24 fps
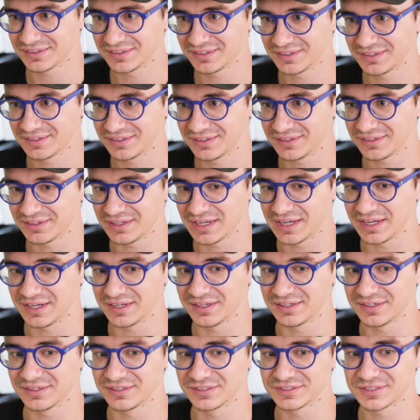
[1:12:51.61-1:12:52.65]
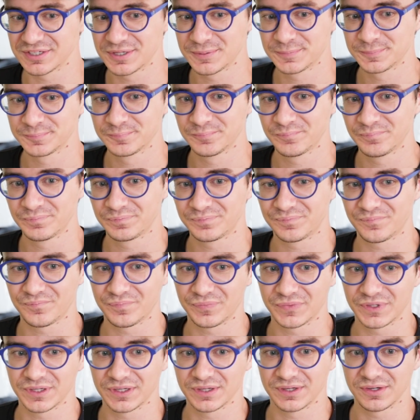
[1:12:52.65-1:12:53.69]
And
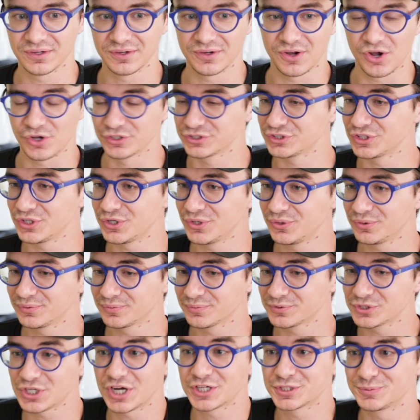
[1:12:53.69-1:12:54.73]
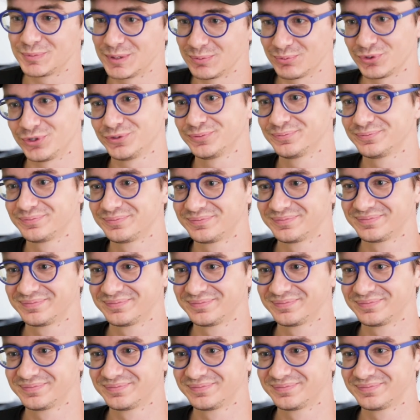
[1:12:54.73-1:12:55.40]
also talk to people.